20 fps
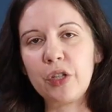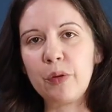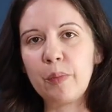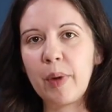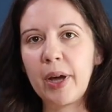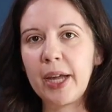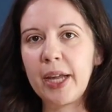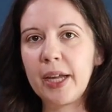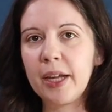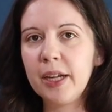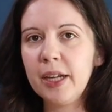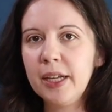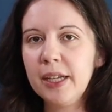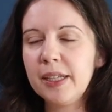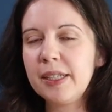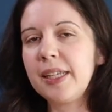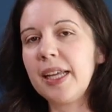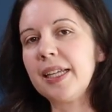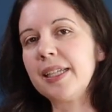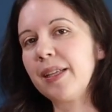you might
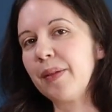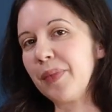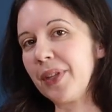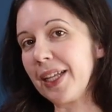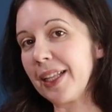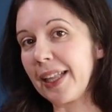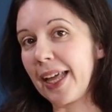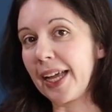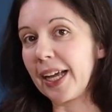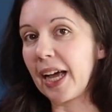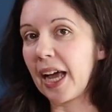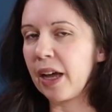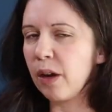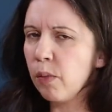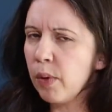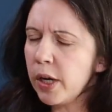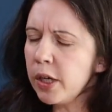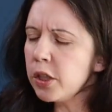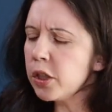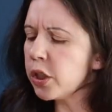say something like, I
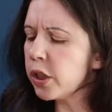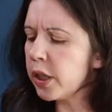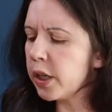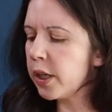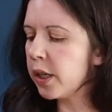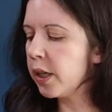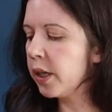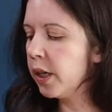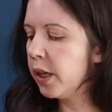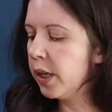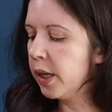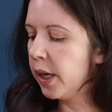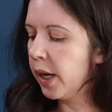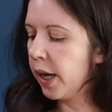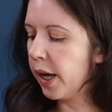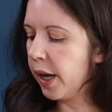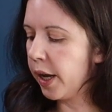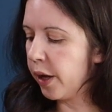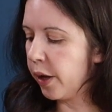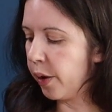wonder
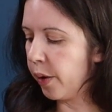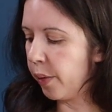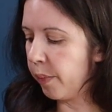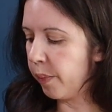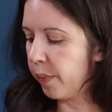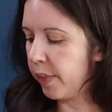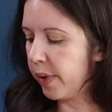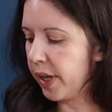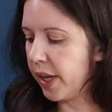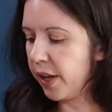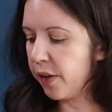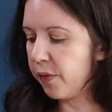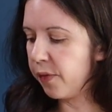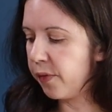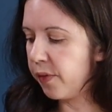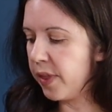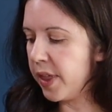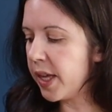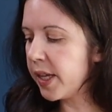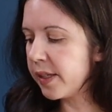um,
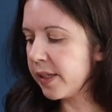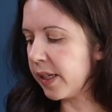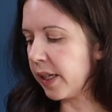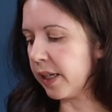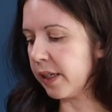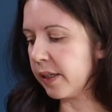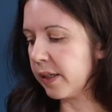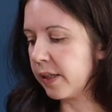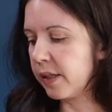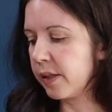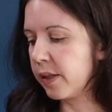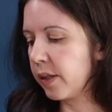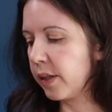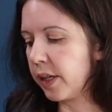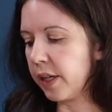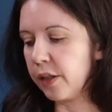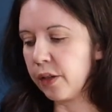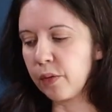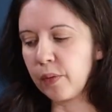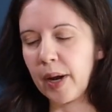if this is
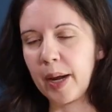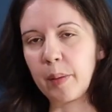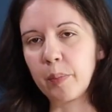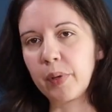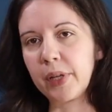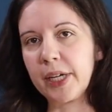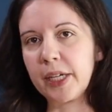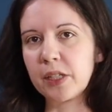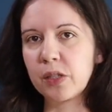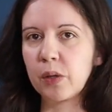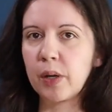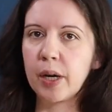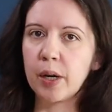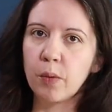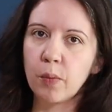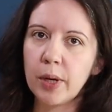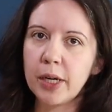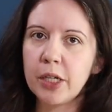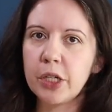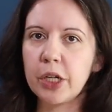in the right place or I
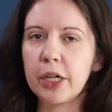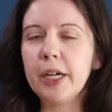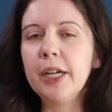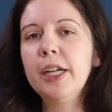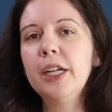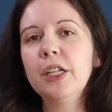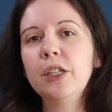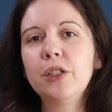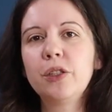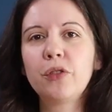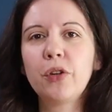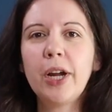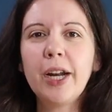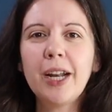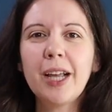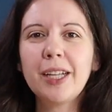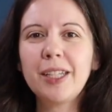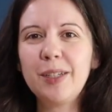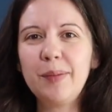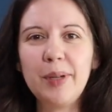wonder try
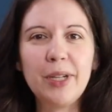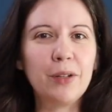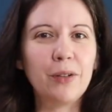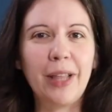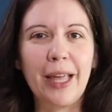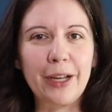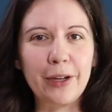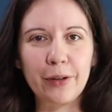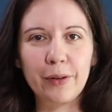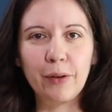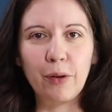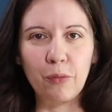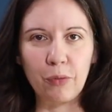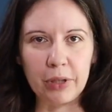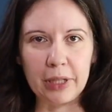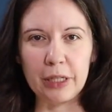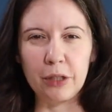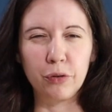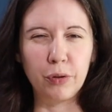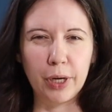not to be like
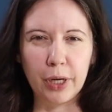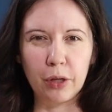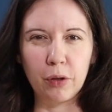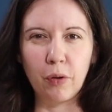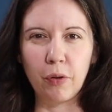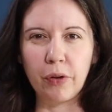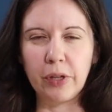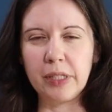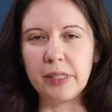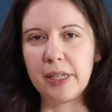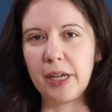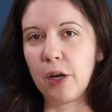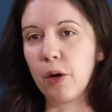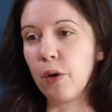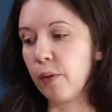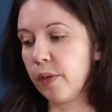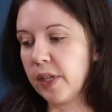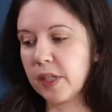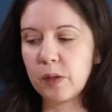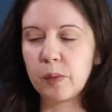really critical and say,
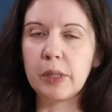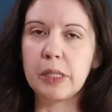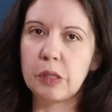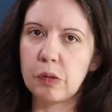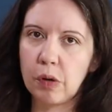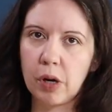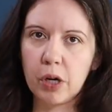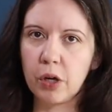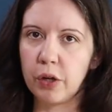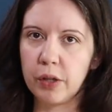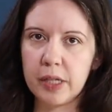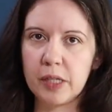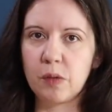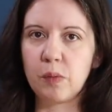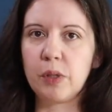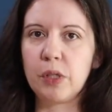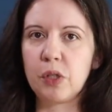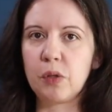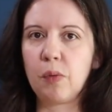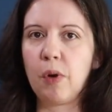oh, this one's wrong or
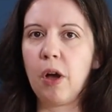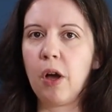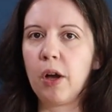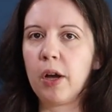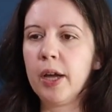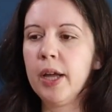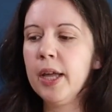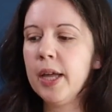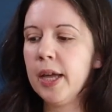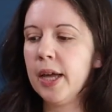this one's wrong.